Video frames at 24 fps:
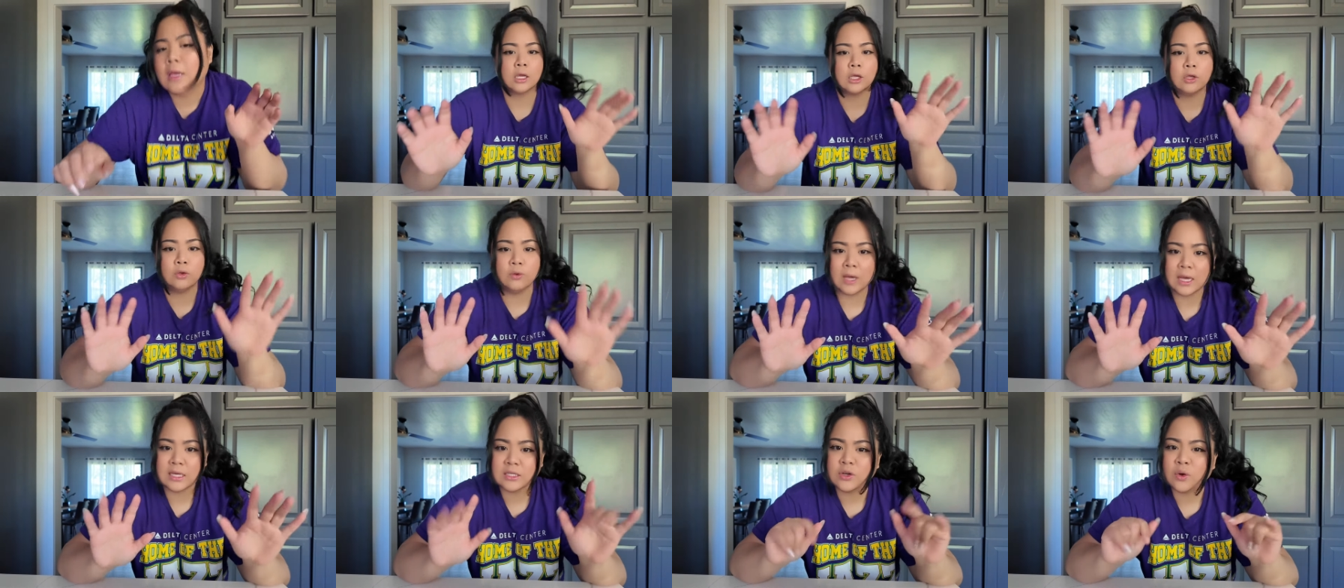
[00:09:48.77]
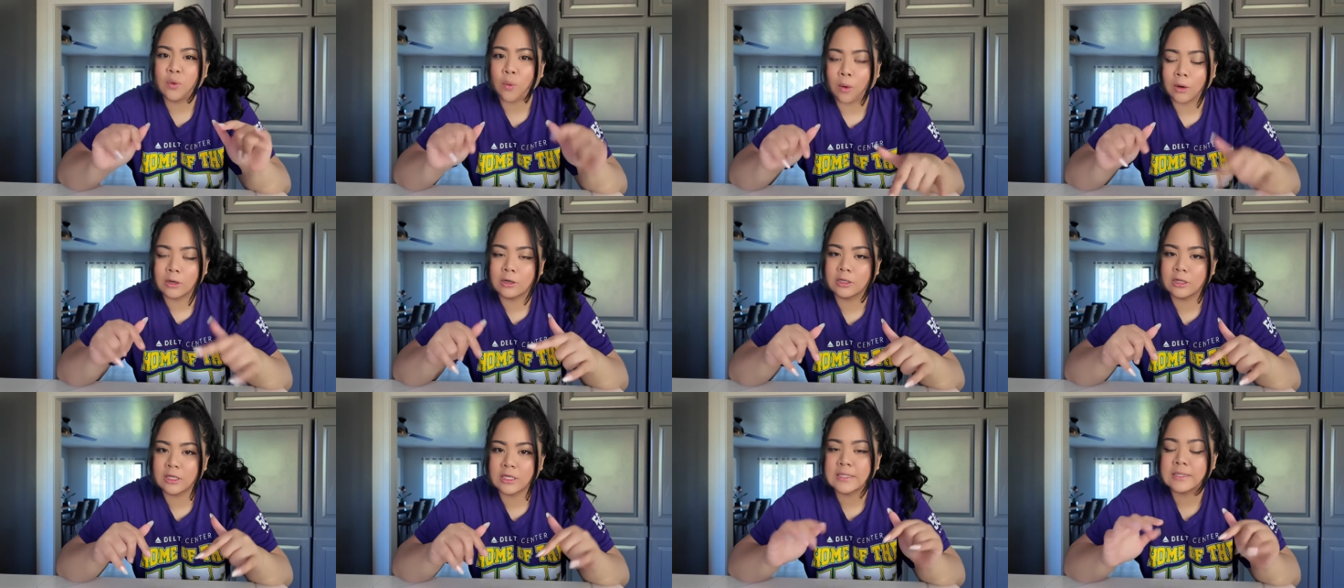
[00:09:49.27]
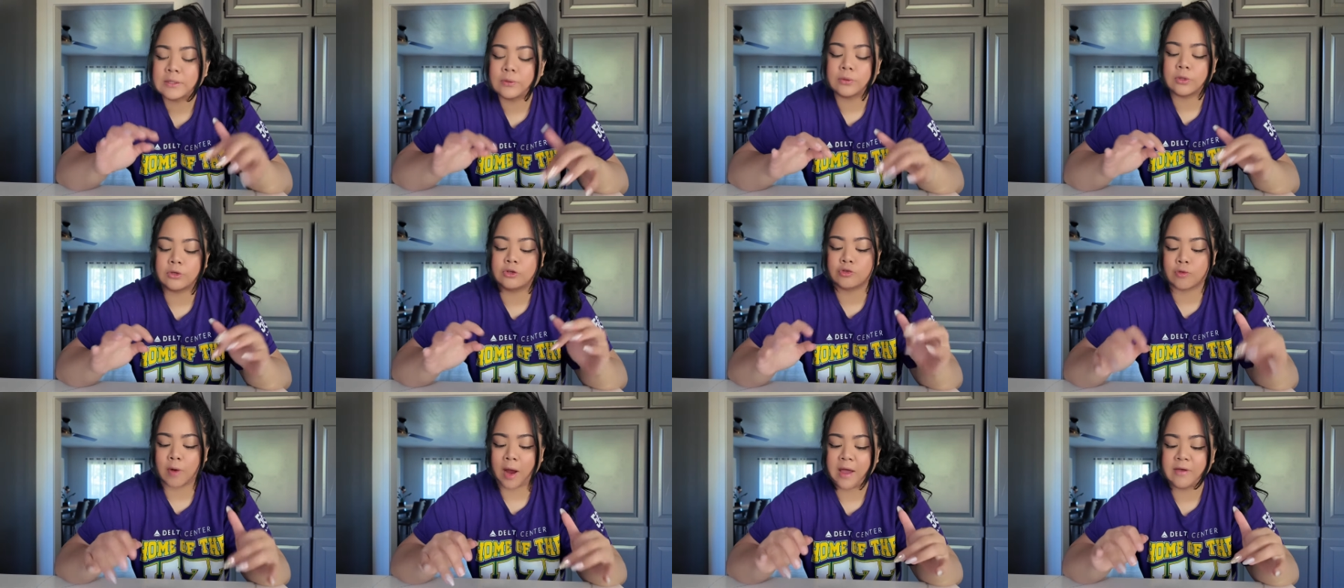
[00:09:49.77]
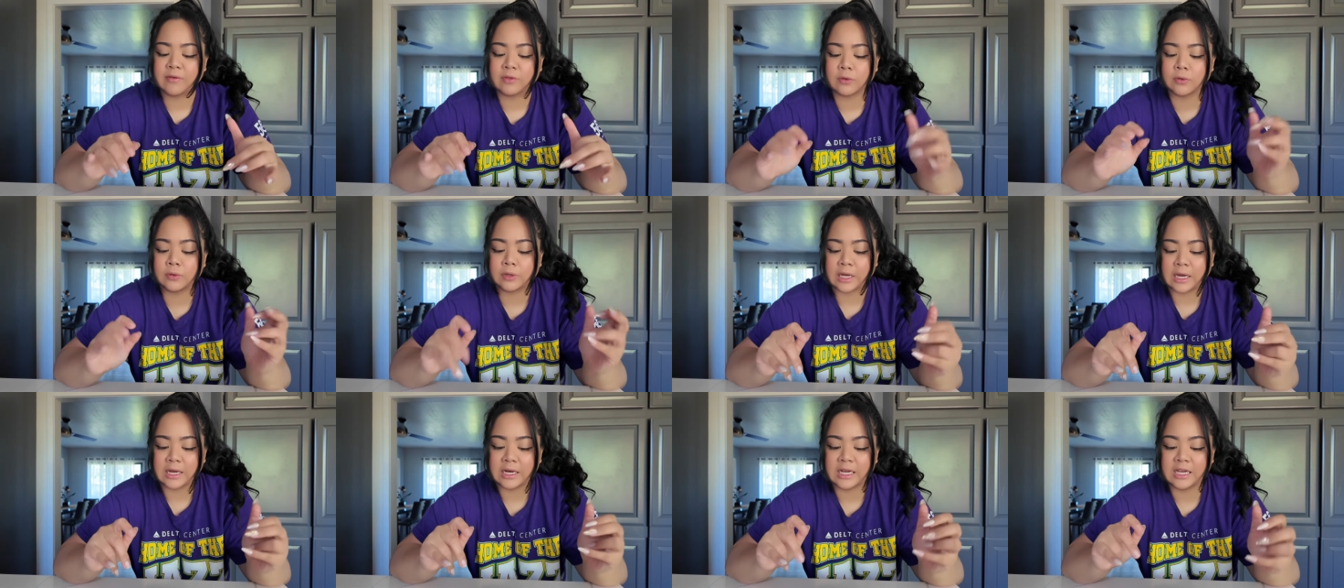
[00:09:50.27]
You guys are ordering this through the drive-thru
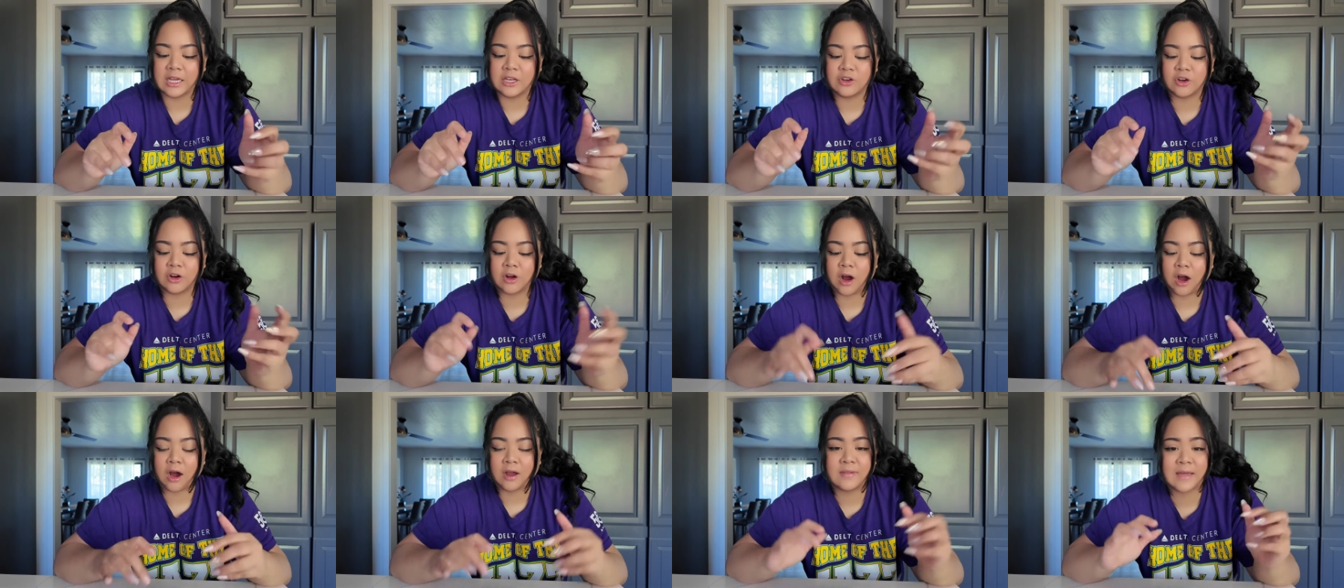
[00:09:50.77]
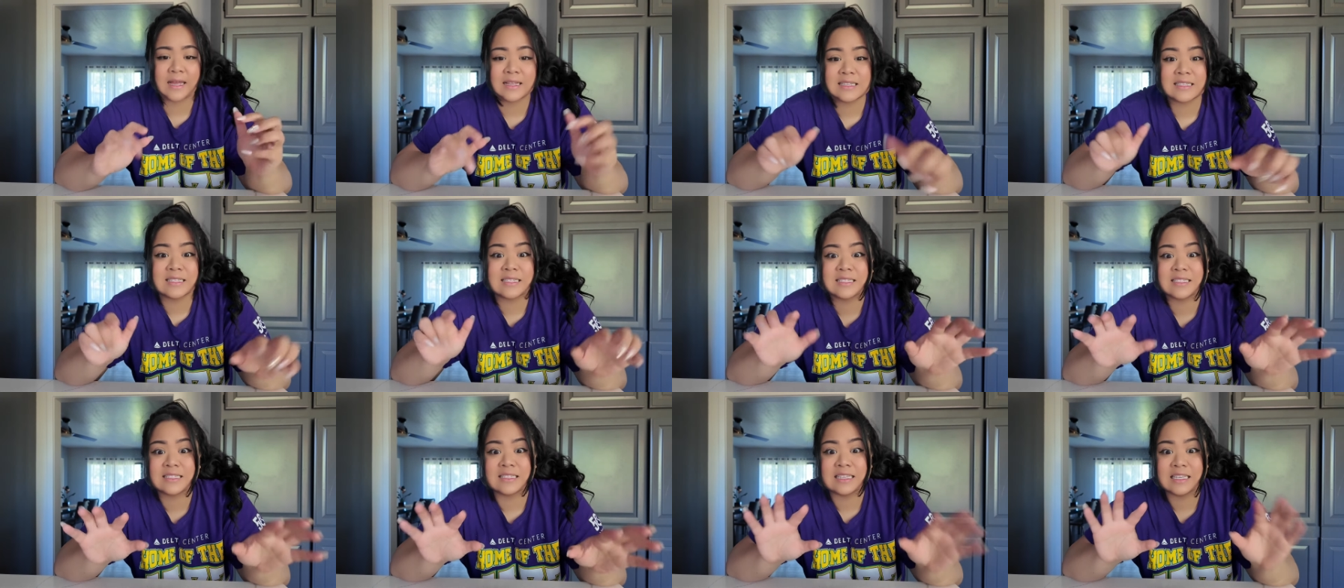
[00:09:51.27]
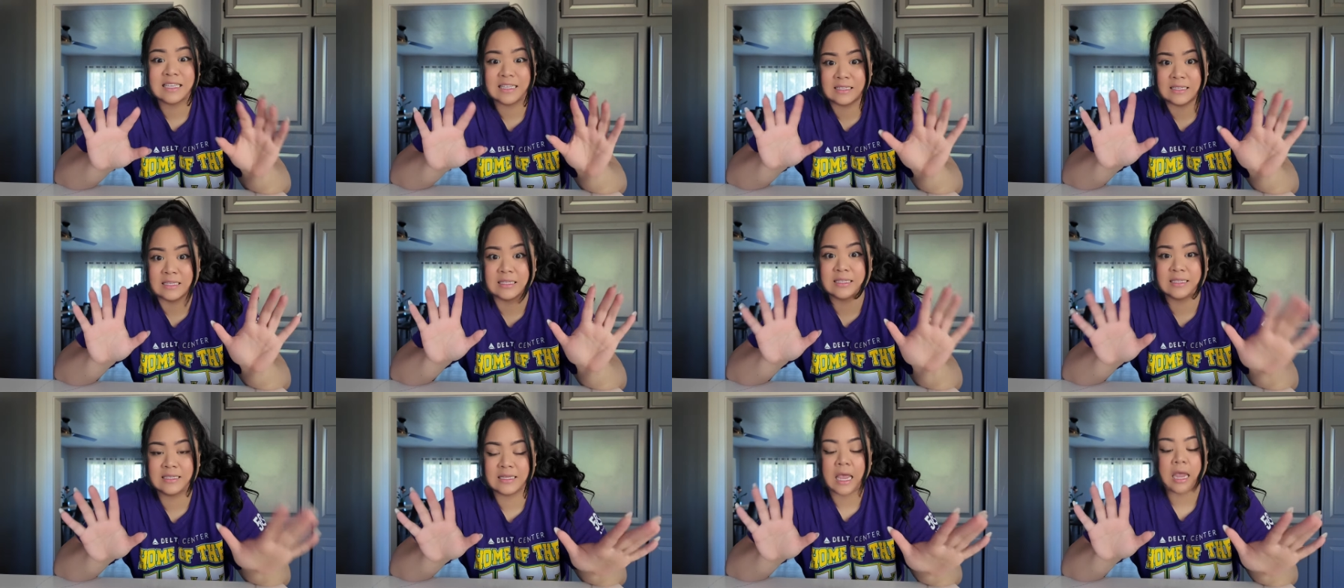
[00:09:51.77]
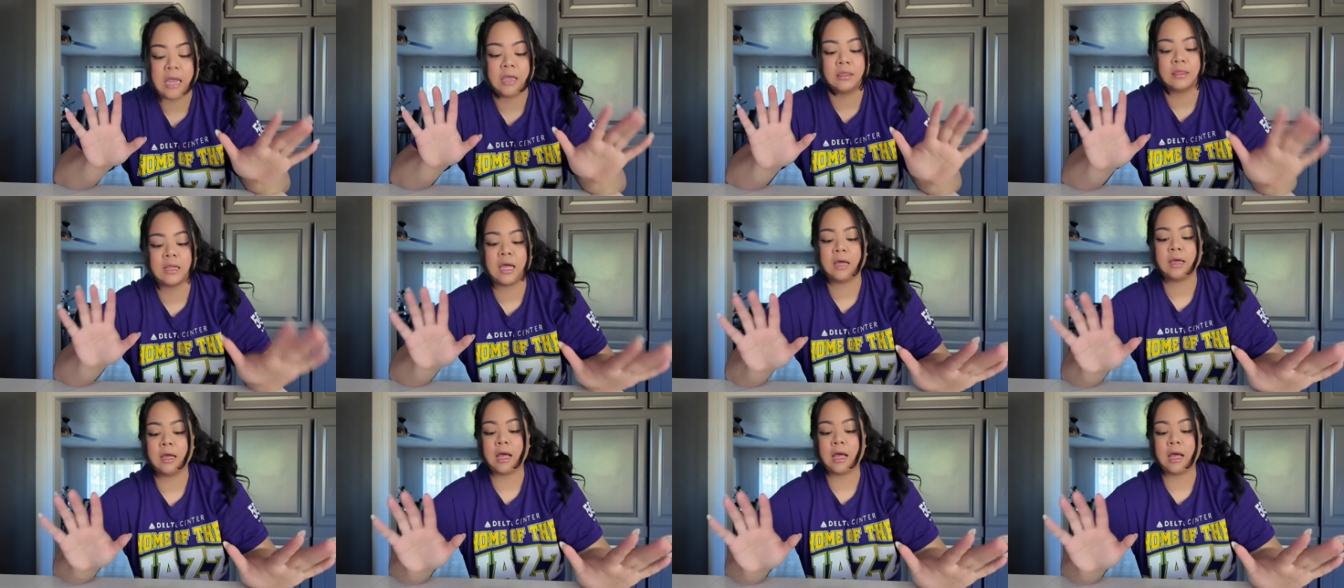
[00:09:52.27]
and eating in your car. That is insane.